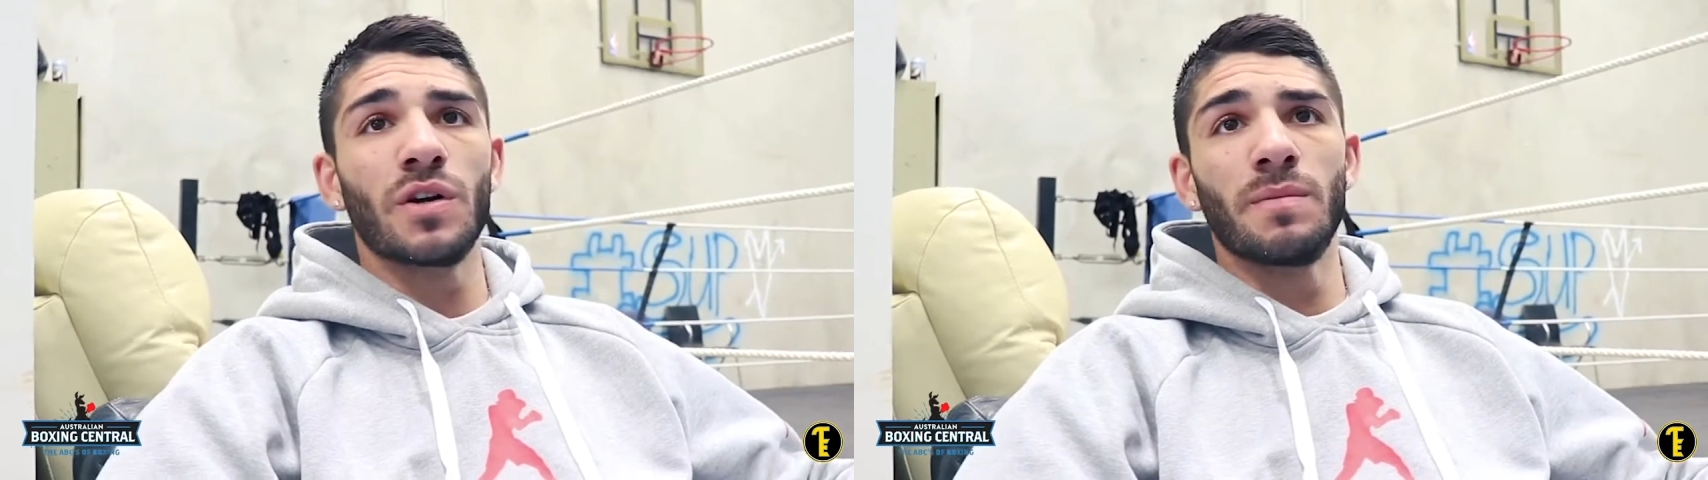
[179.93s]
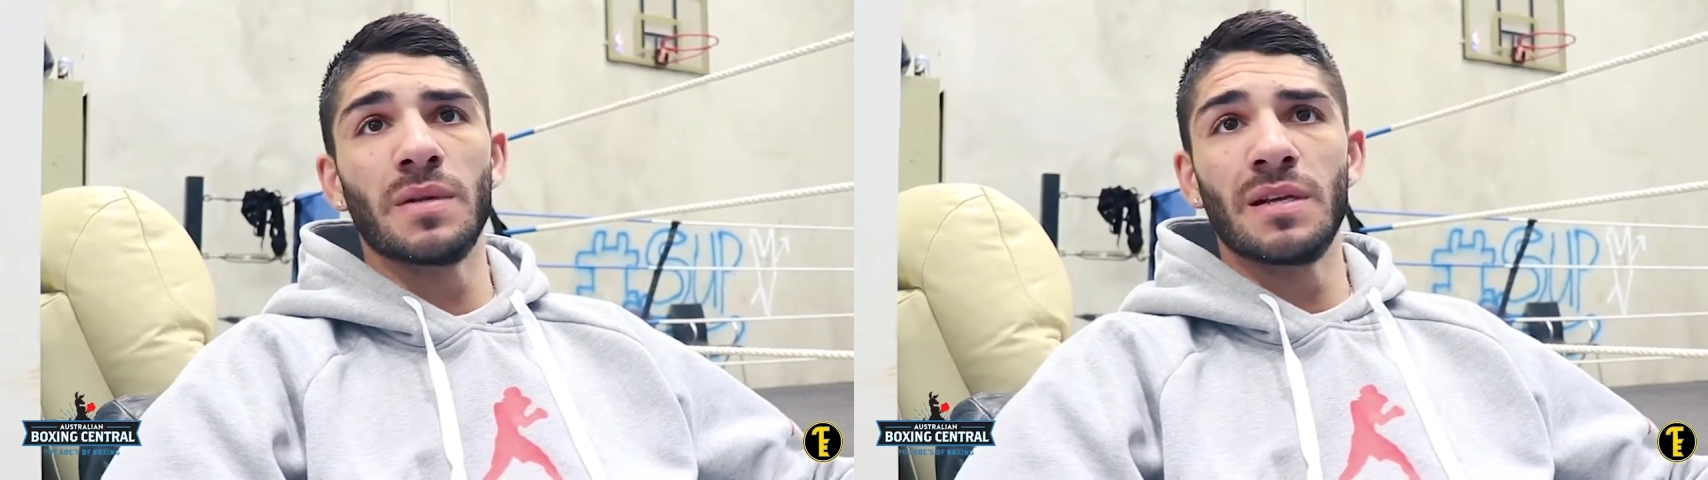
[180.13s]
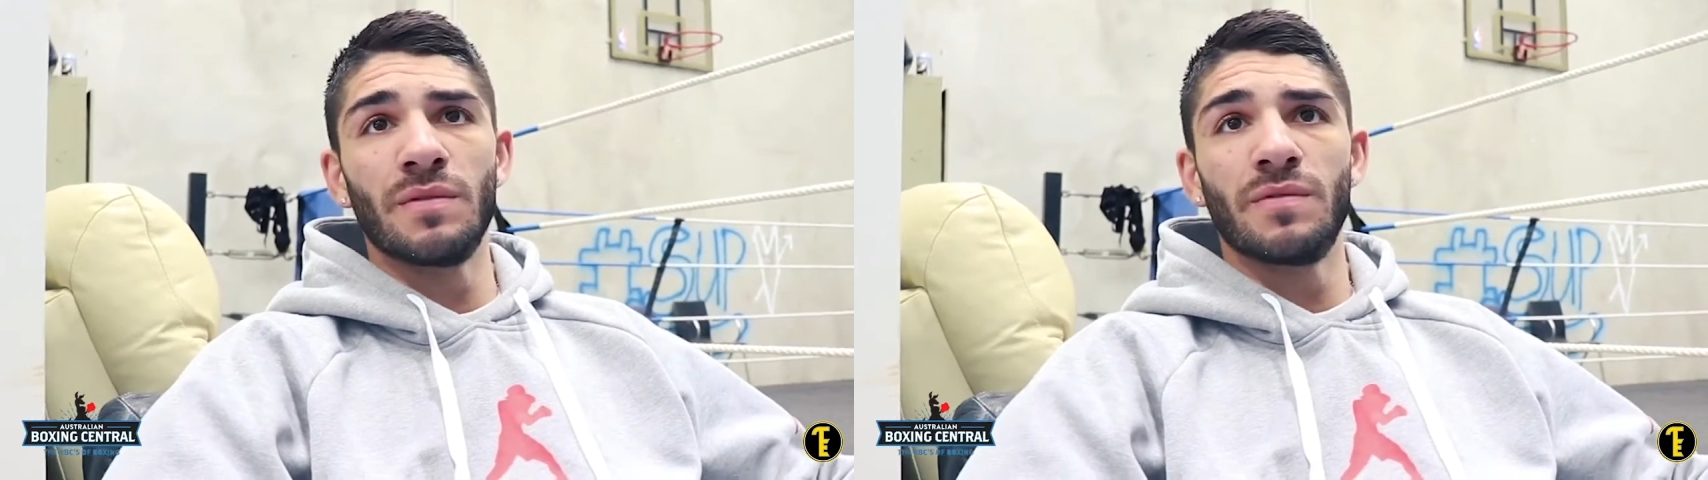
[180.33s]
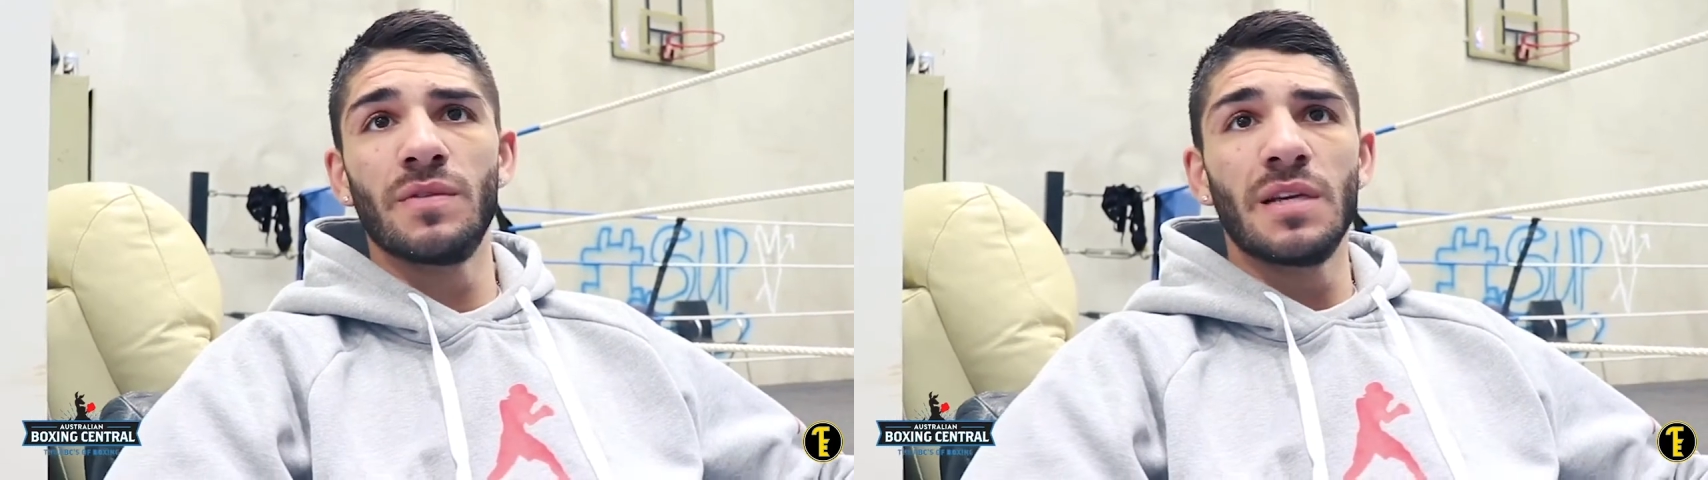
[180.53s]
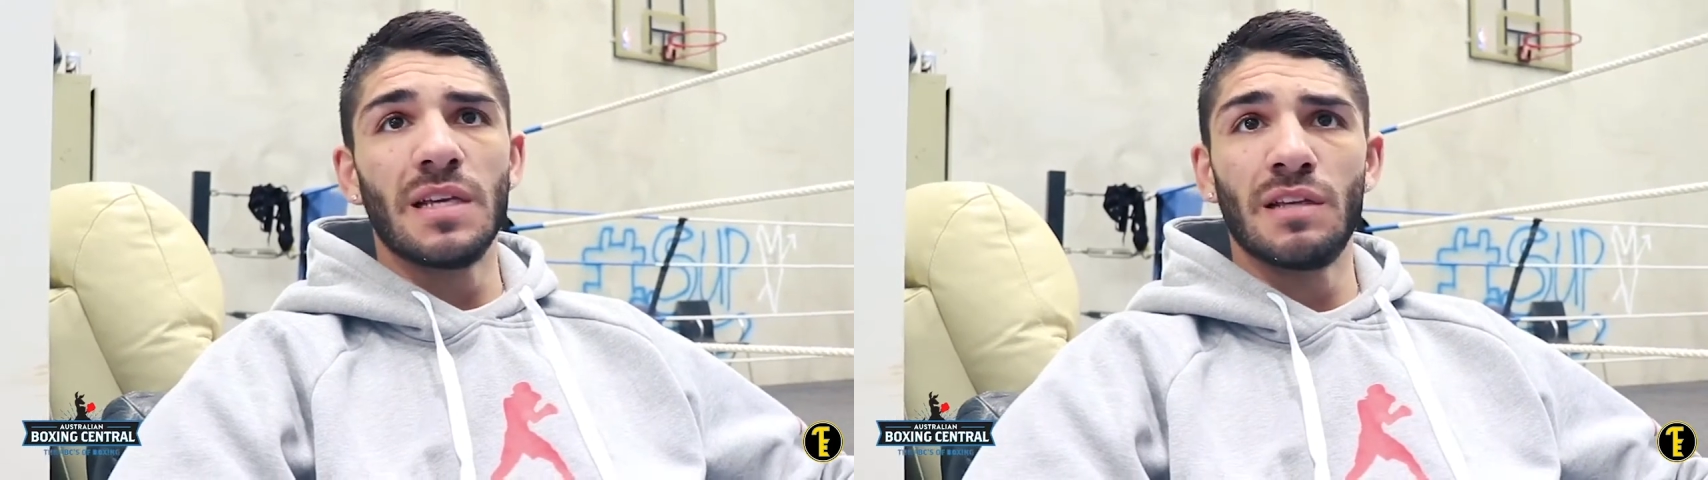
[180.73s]
I believe
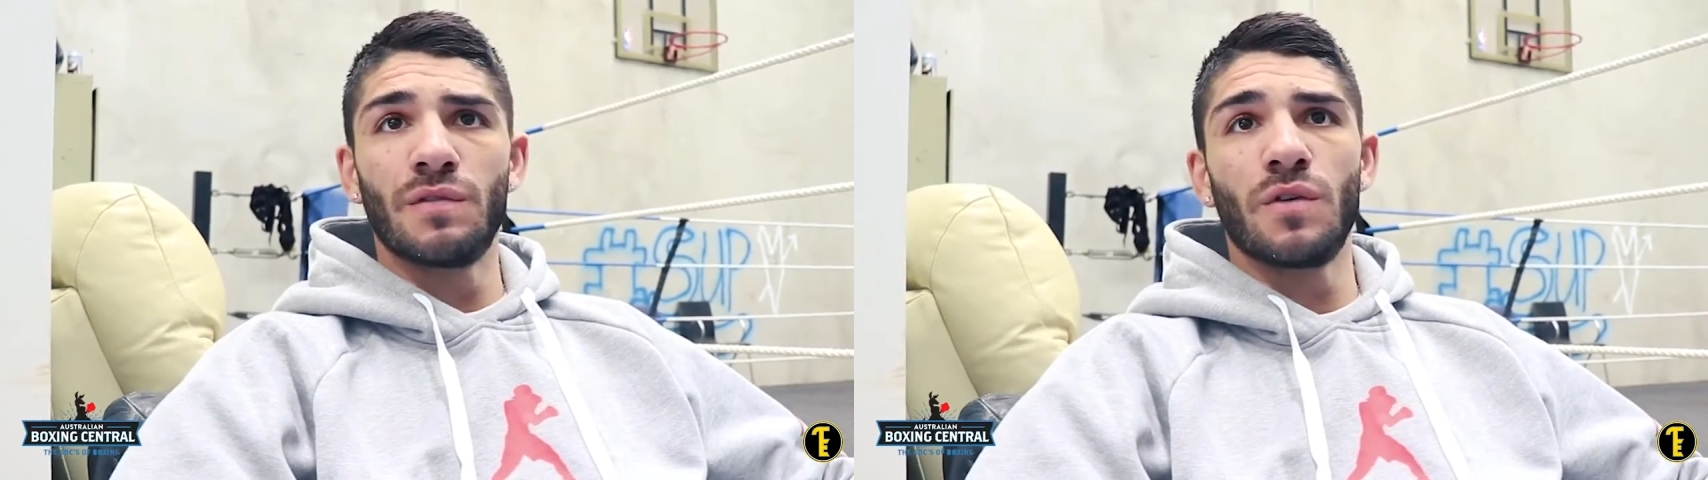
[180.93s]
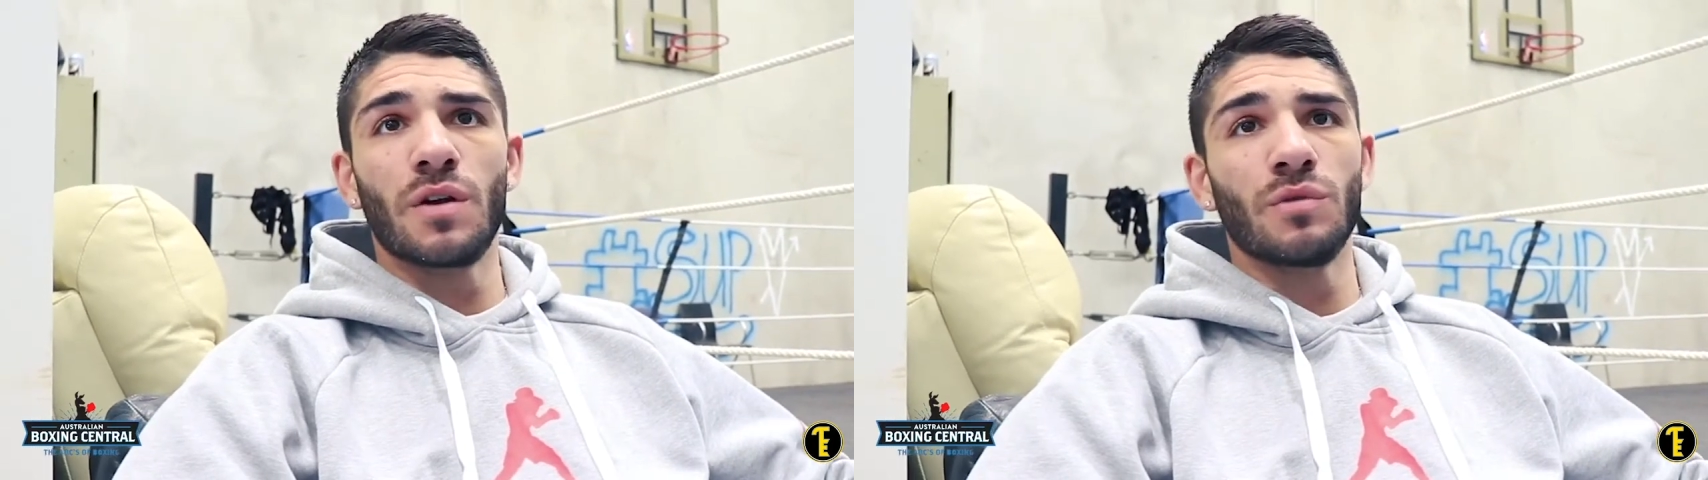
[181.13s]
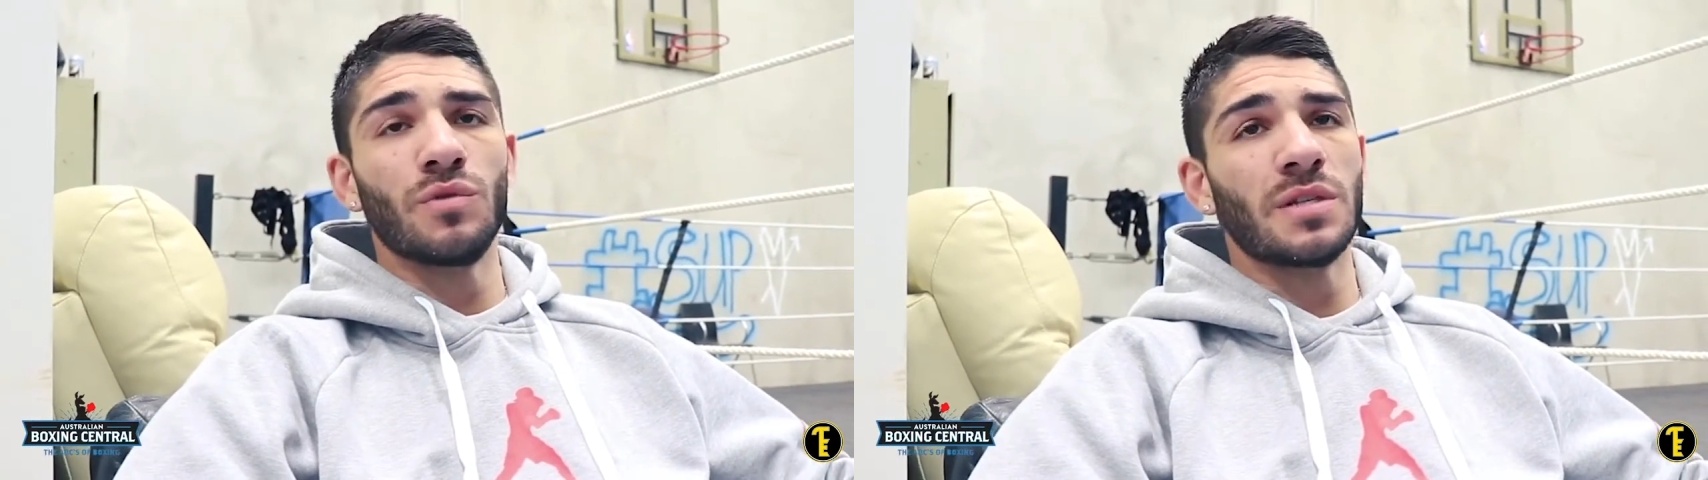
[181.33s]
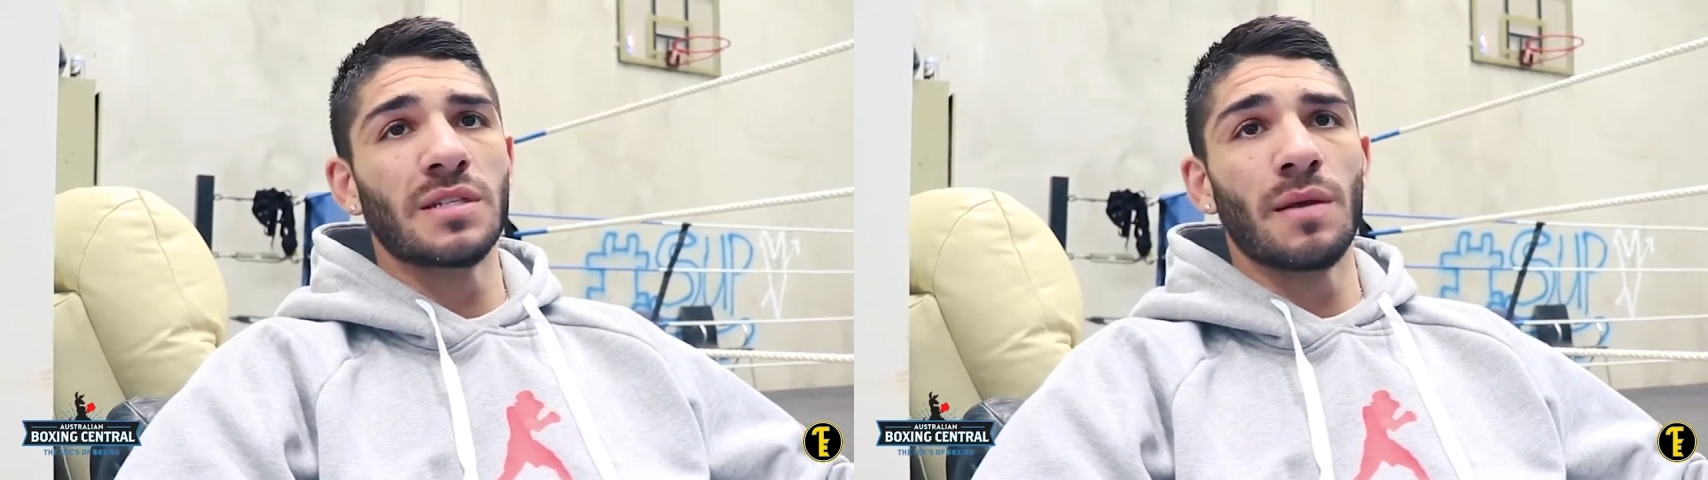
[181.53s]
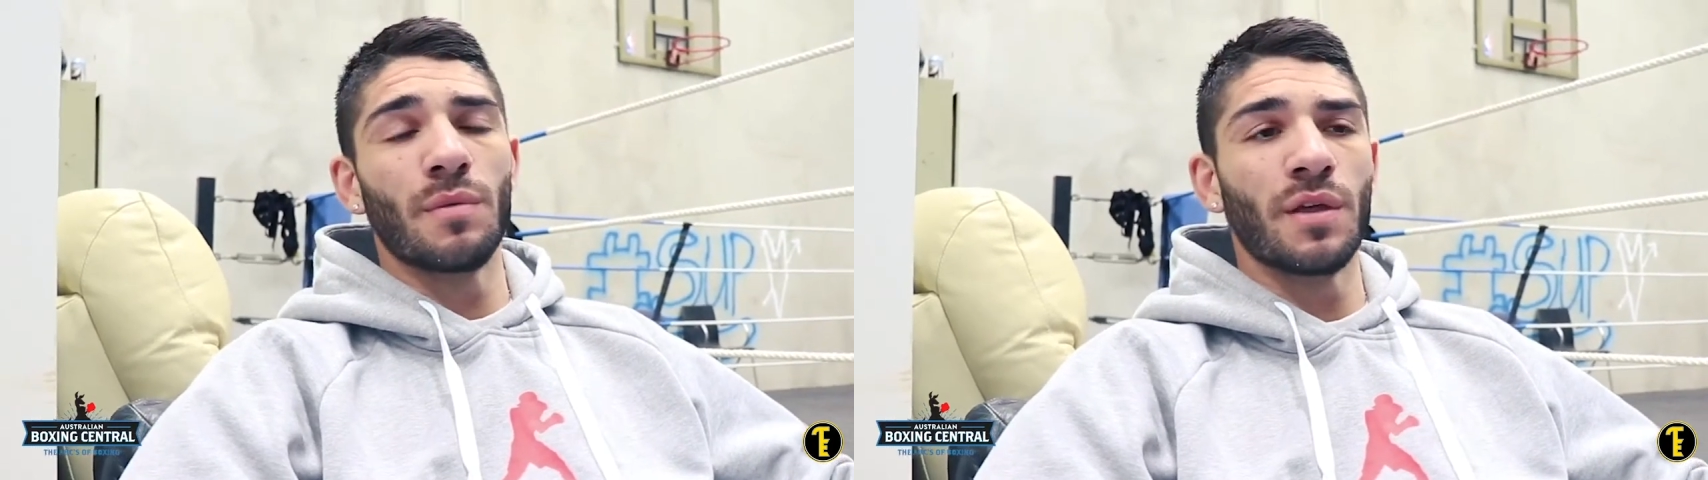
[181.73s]
this fight I'll do the
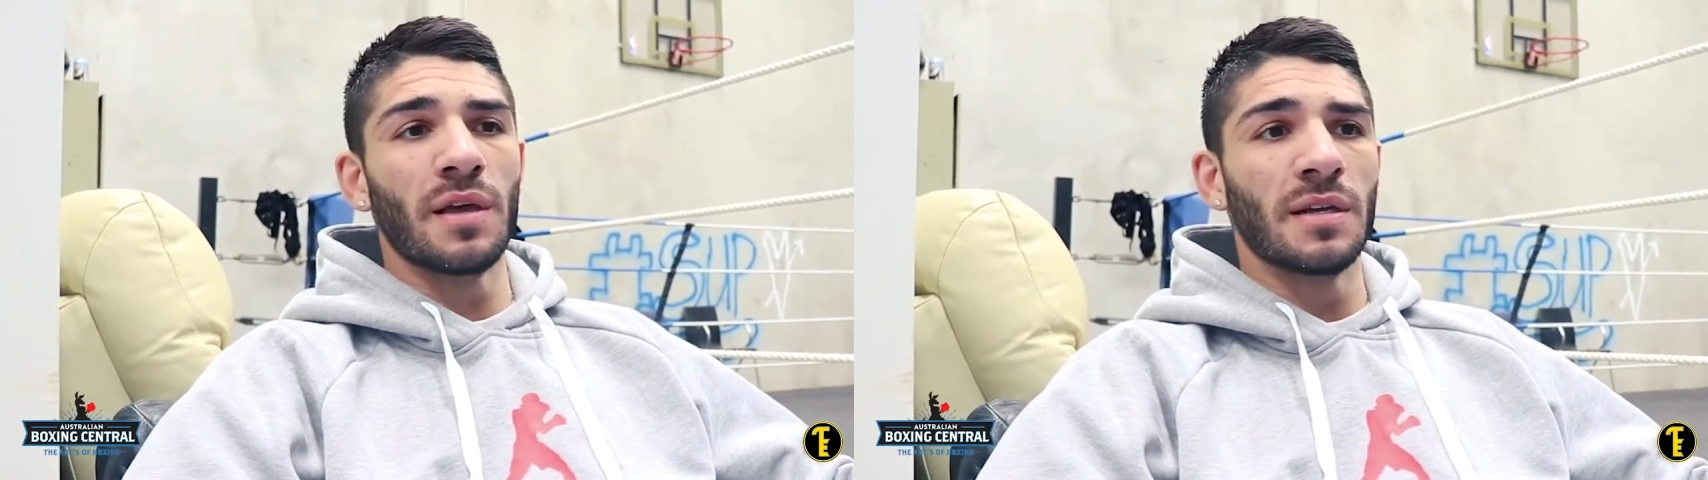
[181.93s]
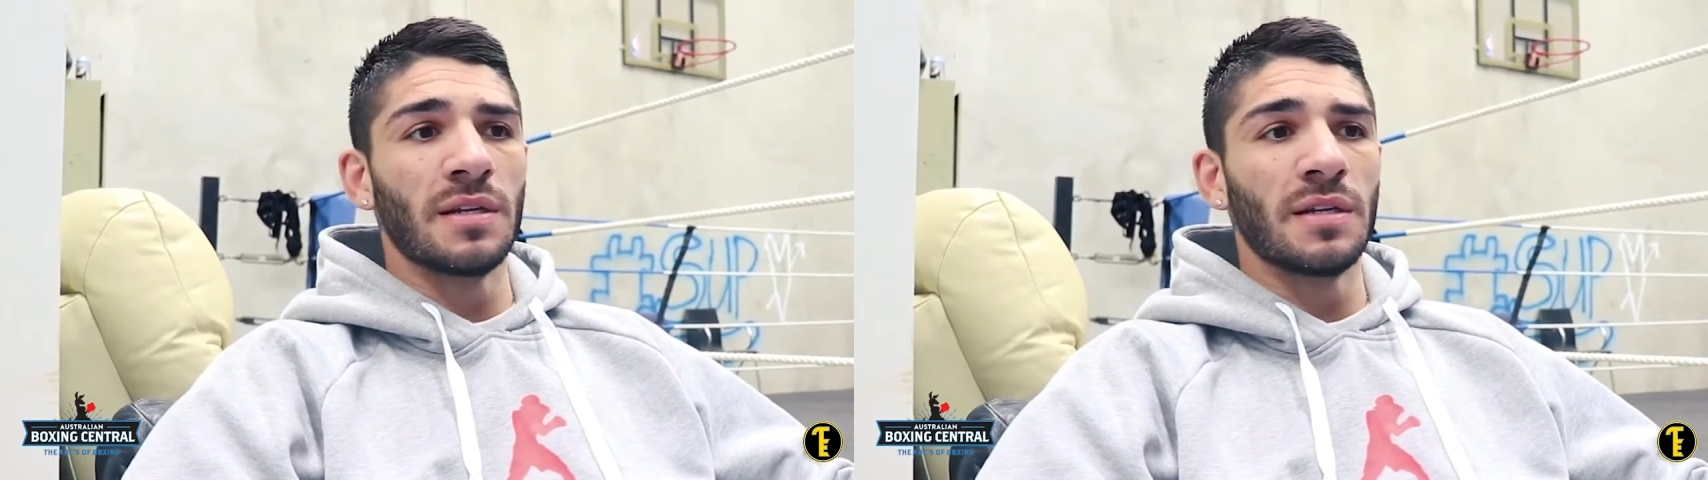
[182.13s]
same thing.